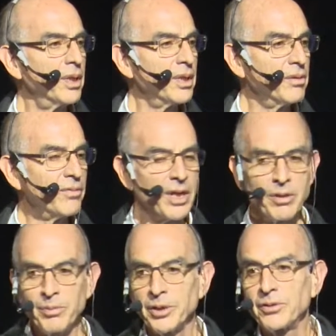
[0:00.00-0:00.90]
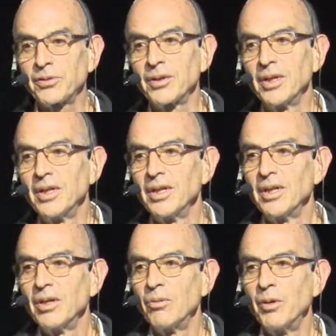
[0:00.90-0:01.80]
an environment
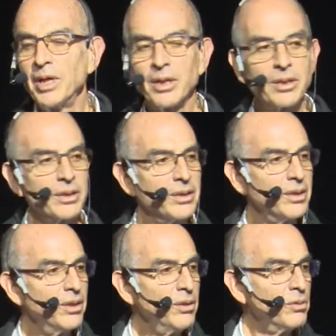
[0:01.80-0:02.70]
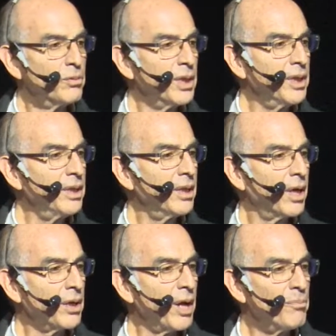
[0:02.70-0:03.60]
where you really
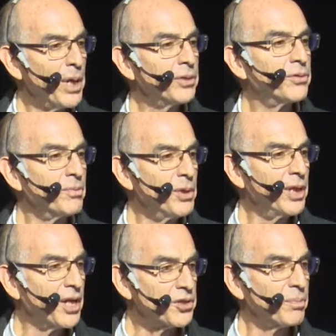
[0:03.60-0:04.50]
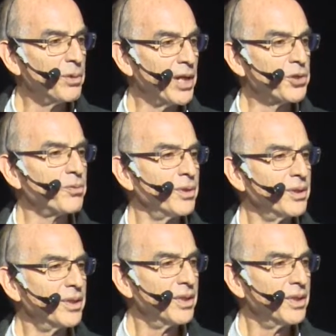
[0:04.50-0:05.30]
are not meant to be as a pedestrian.